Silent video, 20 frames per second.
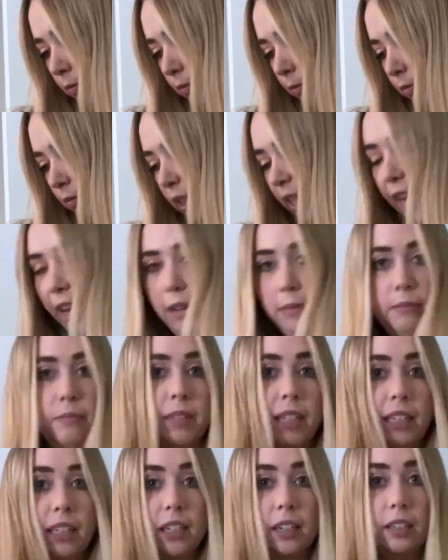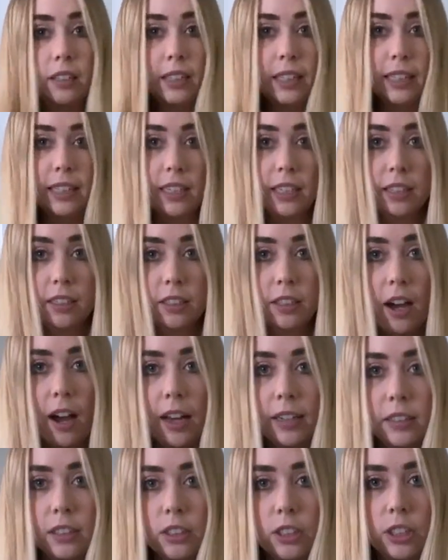Yeah, like a linen
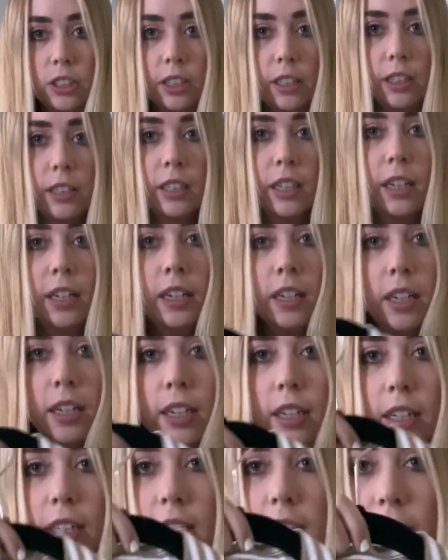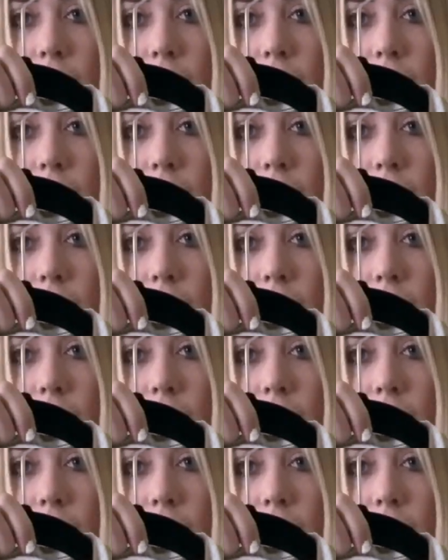cotton shirt. It is